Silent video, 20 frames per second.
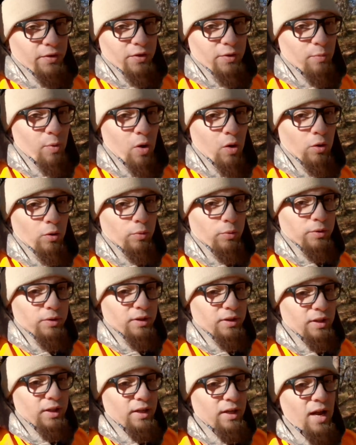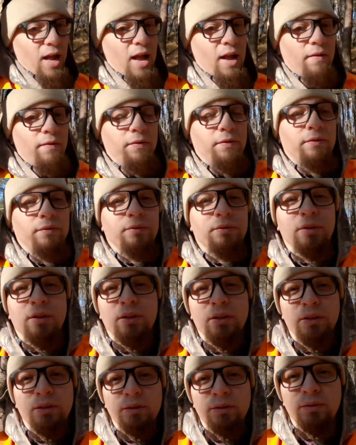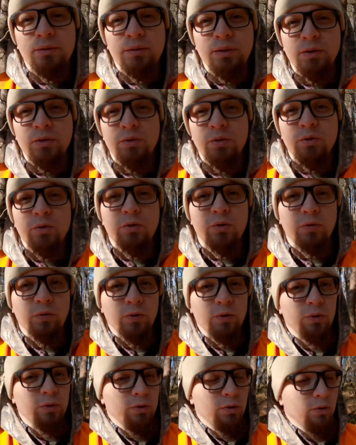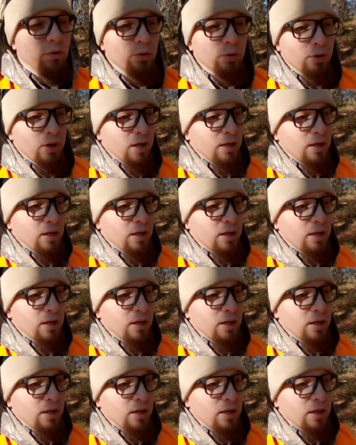the smaller ones again. I have no use for the little